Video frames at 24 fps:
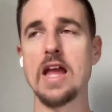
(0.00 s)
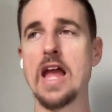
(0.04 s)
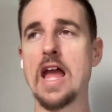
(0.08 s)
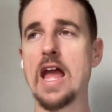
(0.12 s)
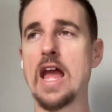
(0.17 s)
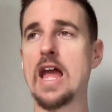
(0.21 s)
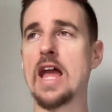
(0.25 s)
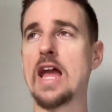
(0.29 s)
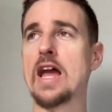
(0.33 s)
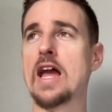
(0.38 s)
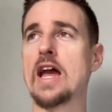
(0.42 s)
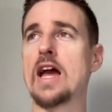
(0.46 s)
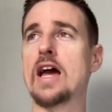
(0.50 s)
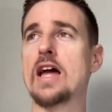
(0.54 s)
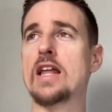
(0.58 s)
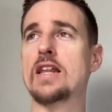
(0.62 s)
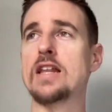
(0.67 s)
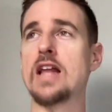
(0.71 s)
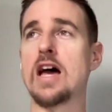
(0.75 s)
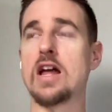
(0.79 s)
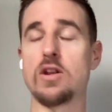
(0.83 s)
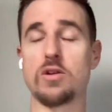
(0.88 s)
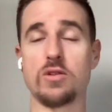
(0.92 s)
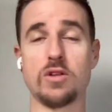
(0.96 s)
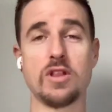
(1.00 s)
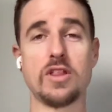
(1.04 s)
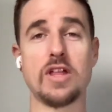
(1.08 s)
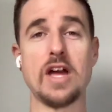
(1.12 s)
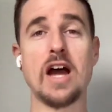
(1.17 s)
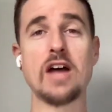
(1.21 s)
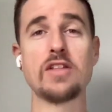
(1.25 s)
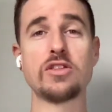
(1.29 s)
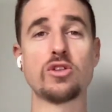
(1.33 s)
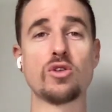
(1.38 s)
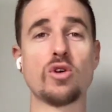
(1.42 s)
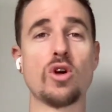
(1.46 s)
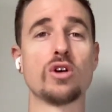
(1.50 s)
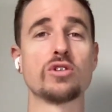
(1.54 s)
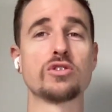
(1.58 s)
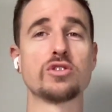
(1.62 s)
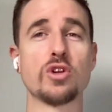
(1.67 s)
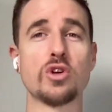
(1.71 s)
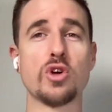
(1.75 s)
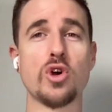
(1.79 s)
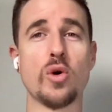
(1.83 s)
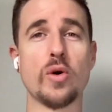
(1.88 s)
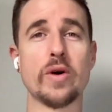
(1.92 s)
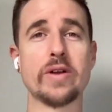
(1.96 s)
And not only that, they're
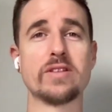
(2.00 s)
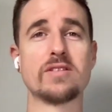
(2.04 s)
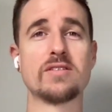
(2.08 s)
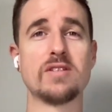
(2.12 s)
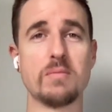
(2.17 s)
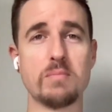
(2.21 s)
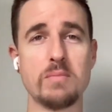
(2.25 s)
also going to